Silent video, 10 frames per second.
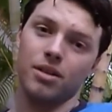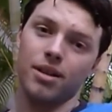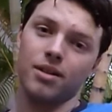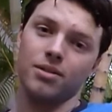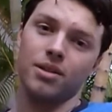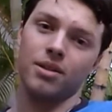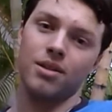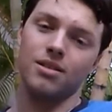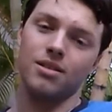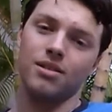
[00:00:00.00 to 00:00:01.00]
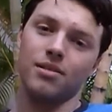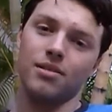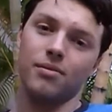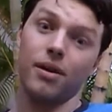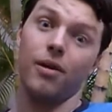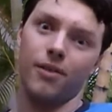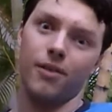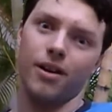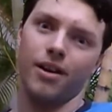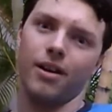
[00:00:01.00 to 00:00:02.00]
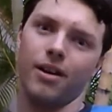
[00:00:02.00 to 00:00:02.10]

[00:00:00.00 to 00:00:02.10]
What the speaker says: guys to verify